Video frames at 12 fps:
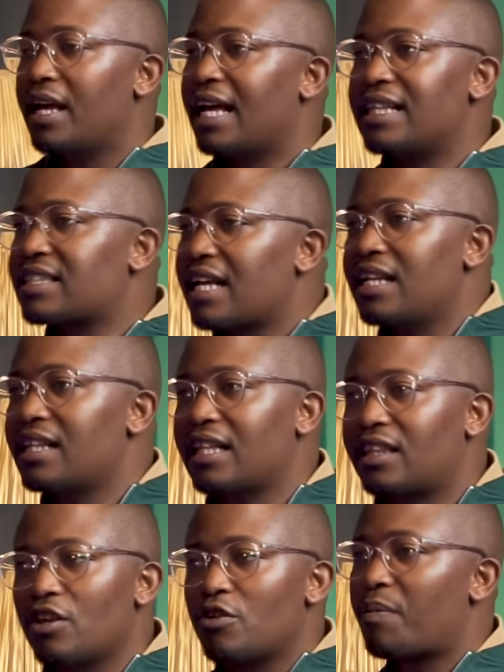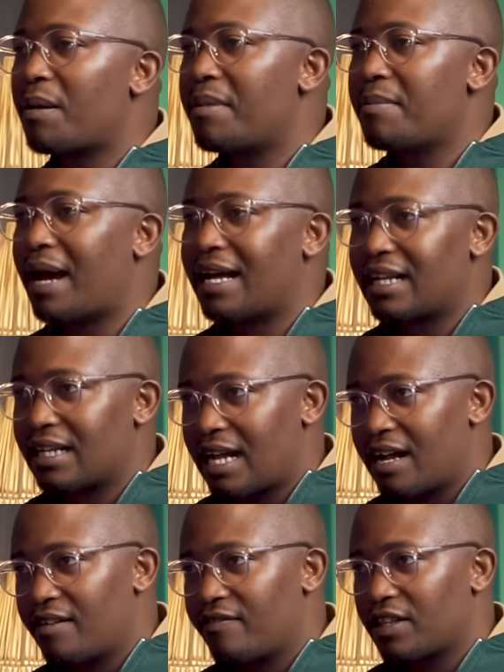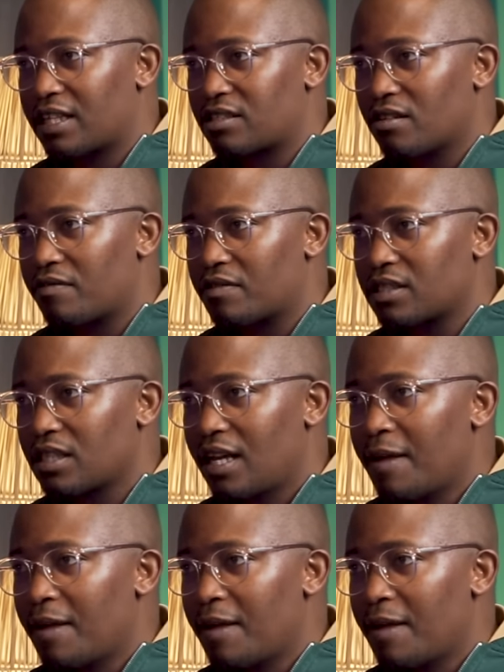and suddenly that thing, you pay maybe 100 rand for that service.